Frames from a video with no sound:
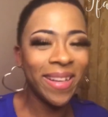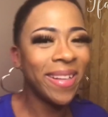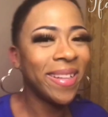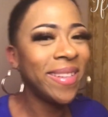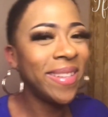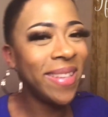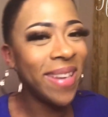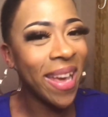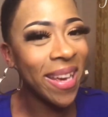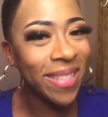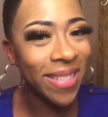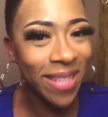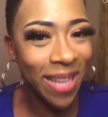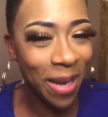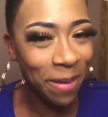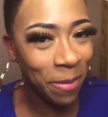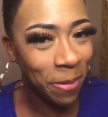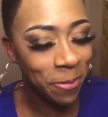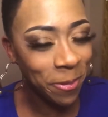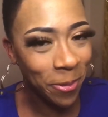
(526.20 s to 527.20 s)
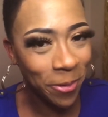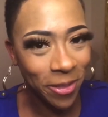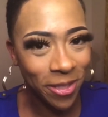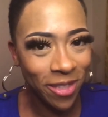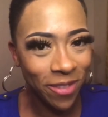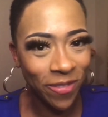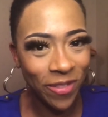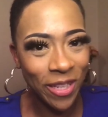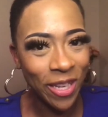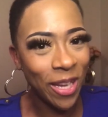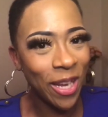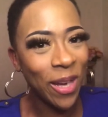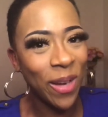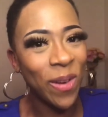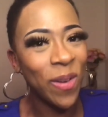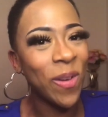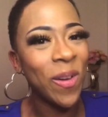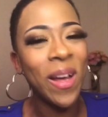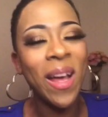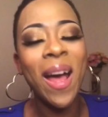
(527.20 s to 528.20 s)
next time I post a
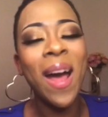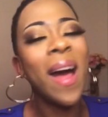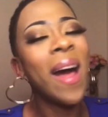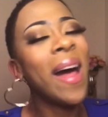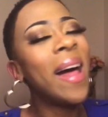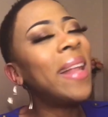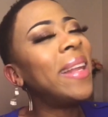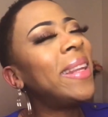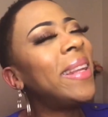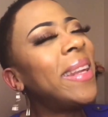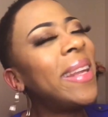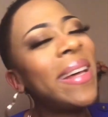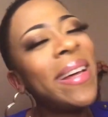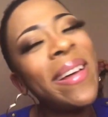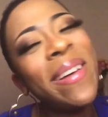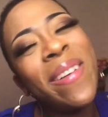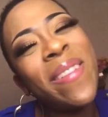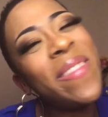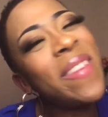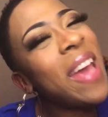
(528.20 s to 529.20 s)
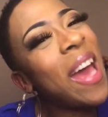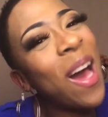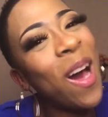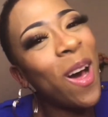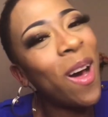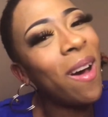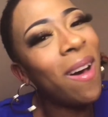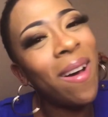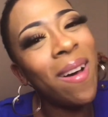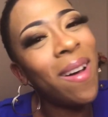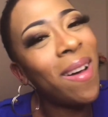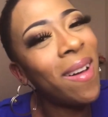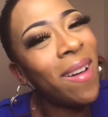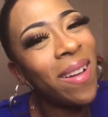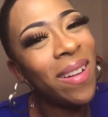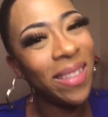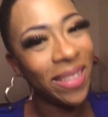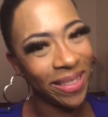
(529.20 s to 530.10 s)
video. I love y'all.